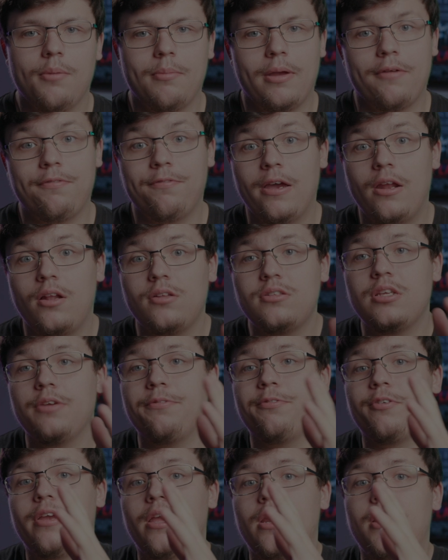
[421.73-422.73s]
my final
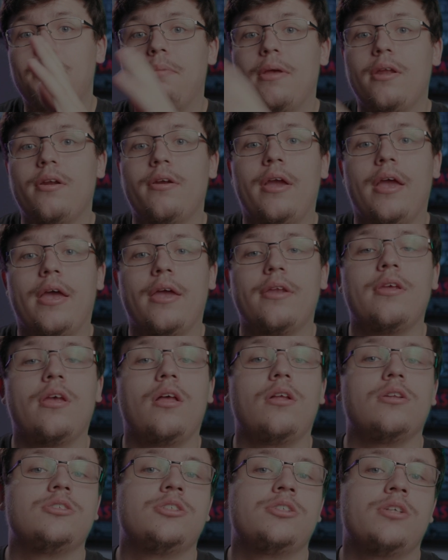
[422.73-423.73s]
tip for getting better
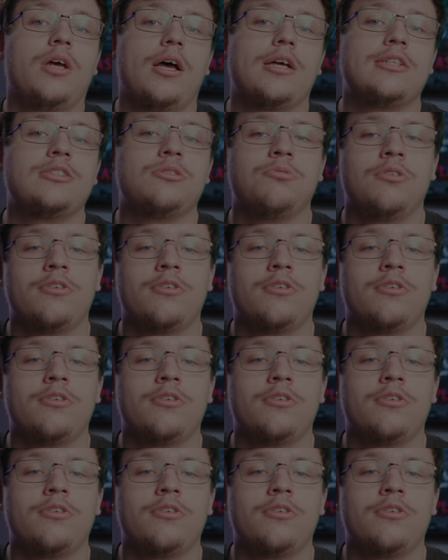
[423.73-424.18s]
handheld shots,